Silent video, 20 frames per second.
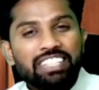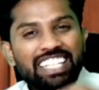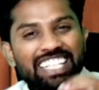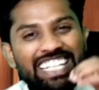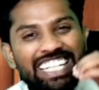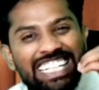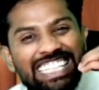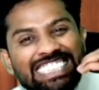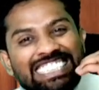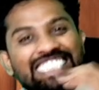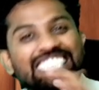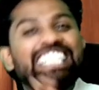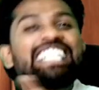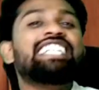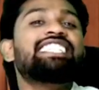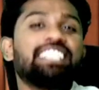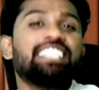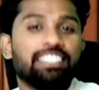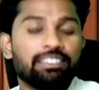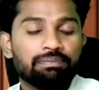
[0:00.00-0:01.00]
it's
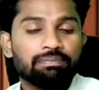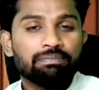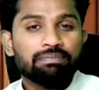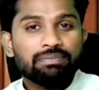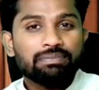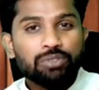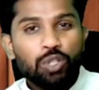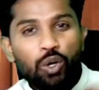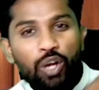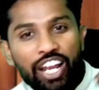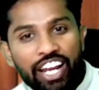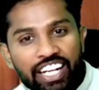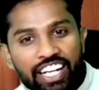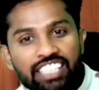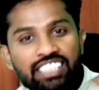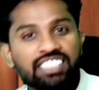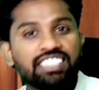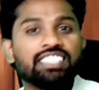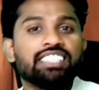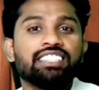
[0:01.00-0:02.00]
easy. Okay,
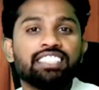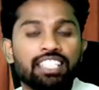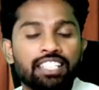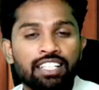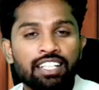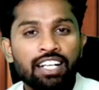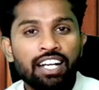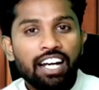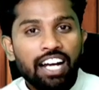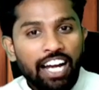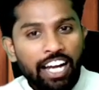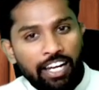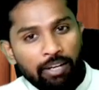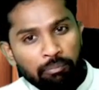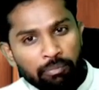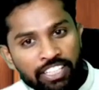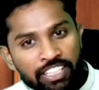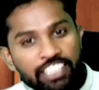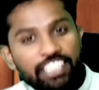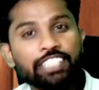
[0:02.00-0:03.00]
it's easy. I
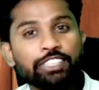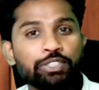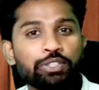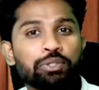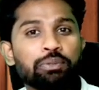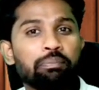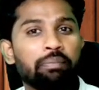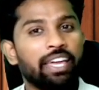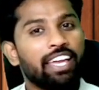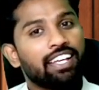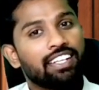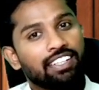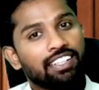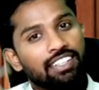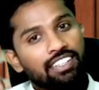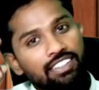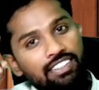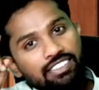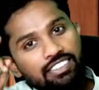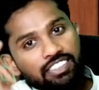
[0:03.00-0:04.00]
am here to make
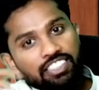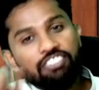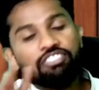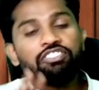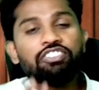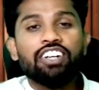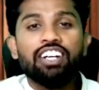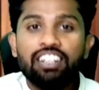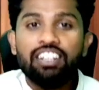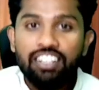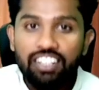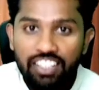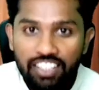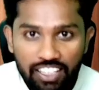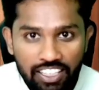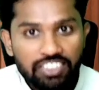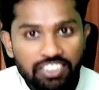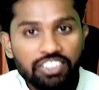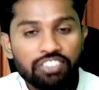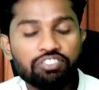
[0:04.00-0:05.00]
CFR
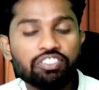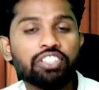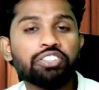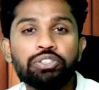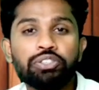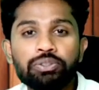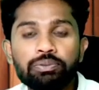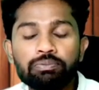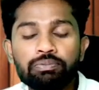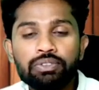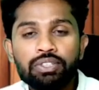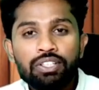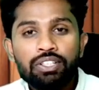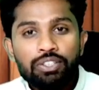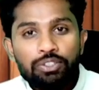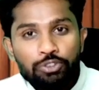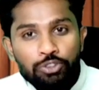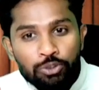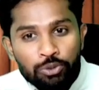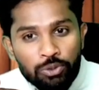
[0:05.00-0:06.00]
easy for you.
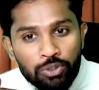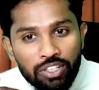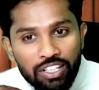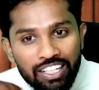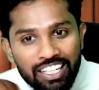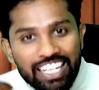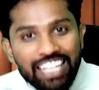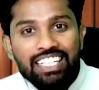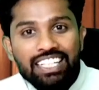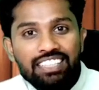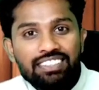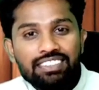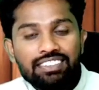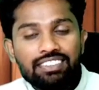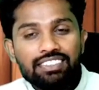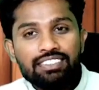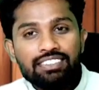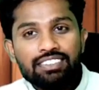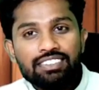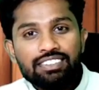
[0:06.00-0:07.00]
So let
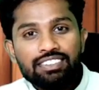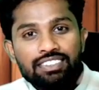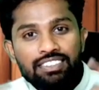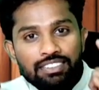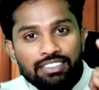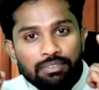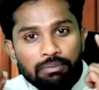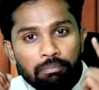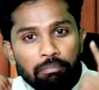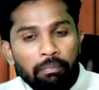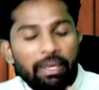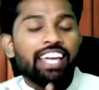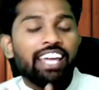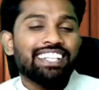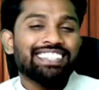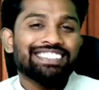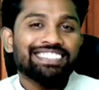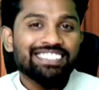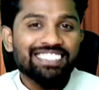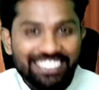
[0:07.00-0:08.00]
us
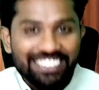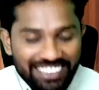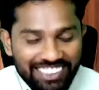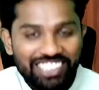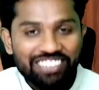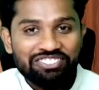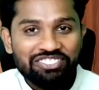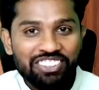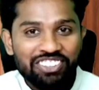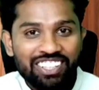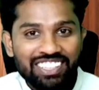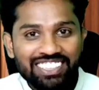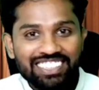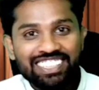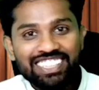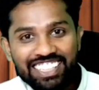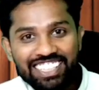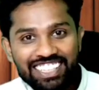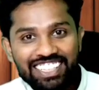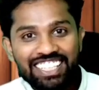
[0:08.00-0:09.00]
make CFR
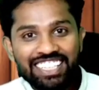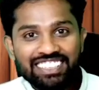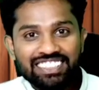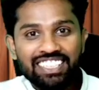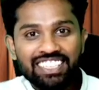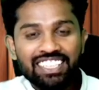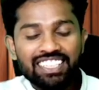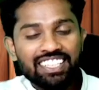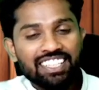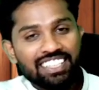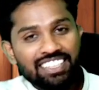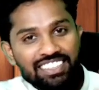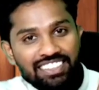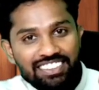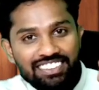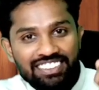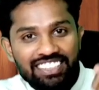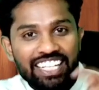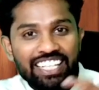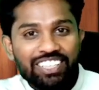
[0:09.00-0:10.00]
easy.
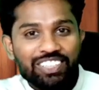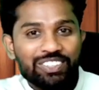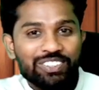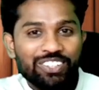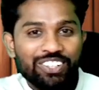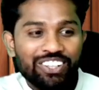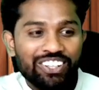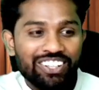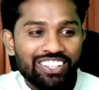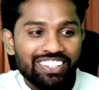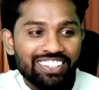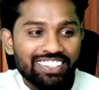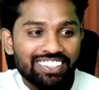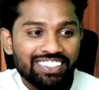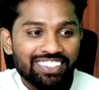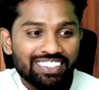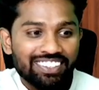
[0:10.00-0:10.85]
Thank you all.